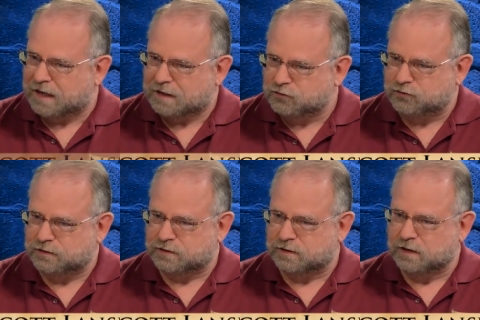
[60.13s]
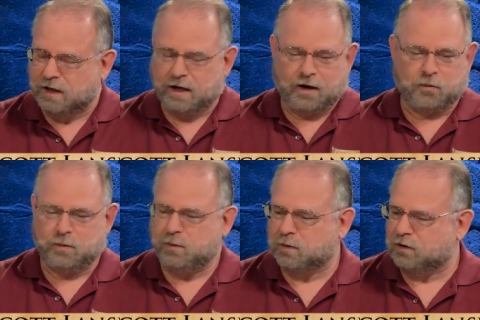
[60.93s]
last year.
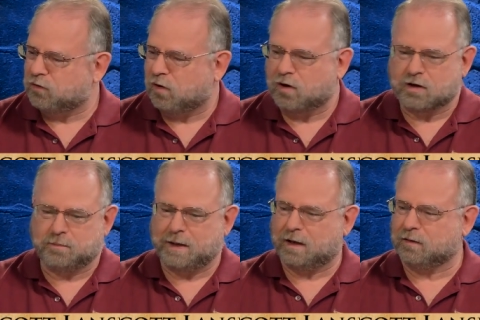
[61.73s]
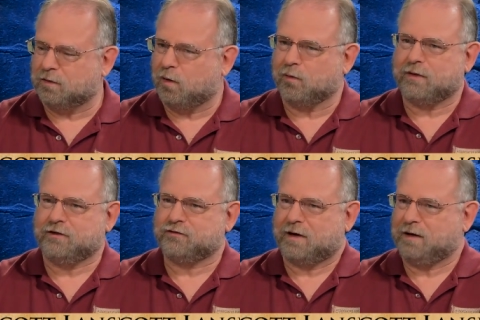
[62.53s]
We want to talk about all
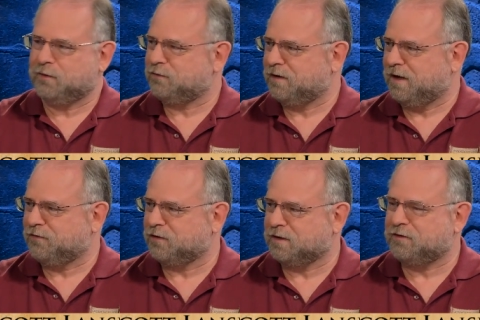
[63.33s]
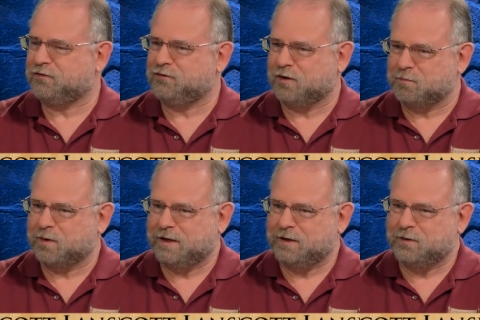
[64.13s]
things Shiloh today, so let's jump
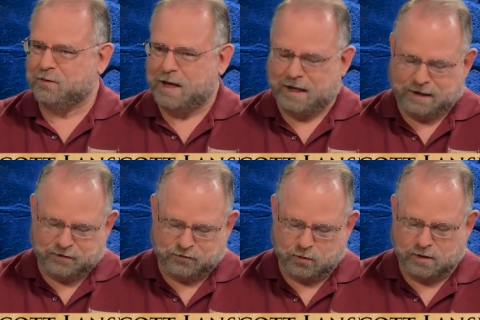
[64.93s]
right in on that. And so,